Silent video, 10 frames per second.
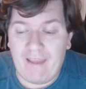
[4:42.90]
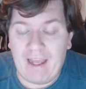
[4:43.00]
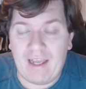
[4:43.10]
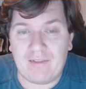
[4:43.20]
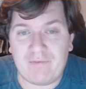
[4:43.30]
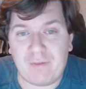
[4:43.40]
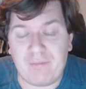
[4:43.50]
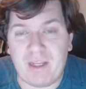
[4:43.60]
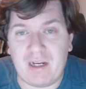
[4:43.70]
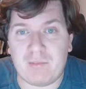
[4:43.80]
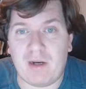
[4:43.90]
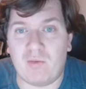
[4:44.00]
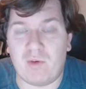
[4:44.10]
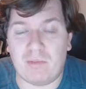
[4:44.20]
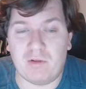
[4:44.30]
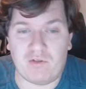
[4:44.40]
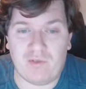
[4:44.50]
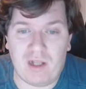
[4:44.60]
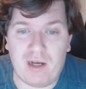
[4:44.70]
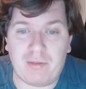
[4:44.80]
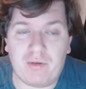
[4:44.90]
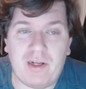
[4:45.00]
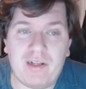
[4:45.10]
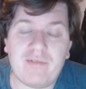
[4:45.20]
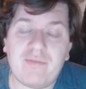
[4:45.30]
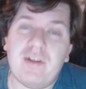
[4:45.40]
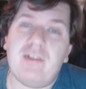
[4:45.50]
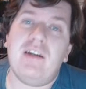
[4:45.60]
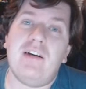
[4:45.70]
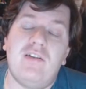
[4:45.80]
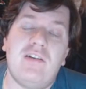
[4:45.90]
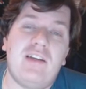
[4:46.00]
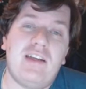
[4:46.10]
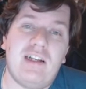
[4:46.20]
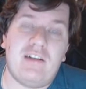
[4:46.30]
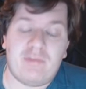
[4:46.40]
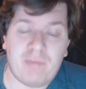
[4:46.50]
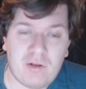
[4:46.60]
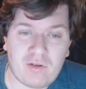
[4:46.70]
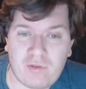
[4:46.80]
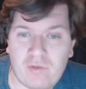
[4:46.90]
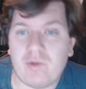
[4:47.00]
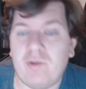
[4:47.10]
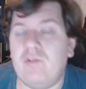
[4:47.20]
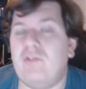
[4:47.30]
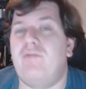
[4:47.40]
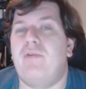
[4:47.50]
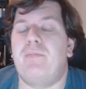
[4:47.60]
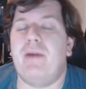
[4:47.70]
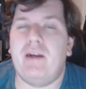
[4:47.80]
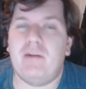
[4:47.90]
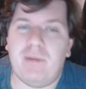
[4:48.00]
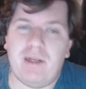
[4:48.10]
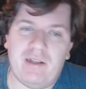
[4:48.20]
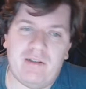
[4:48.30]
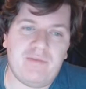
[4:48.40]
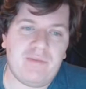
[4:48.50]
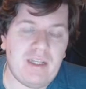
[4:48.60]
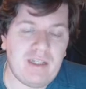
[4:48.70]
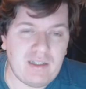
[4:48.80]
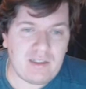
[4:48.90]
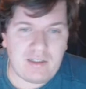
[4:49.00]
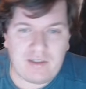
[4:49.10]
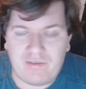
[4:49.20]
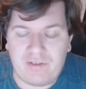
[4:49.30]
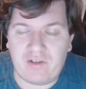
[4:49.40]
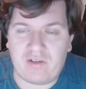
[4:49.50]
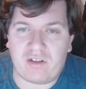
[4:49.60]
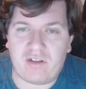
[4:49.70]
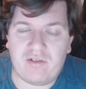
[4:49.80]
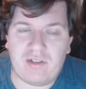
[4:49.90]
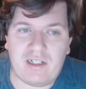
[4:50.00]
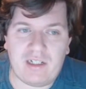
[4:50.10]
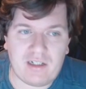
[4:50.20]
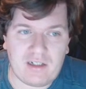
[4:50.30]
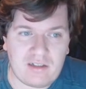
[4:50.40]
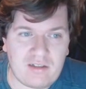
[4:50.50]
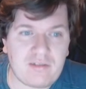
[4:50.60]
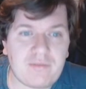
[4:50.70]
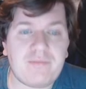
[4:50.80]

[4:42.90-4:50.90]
and from there my rebels will operate. Now they're going to get a small crew, some repairmen, a few security guards,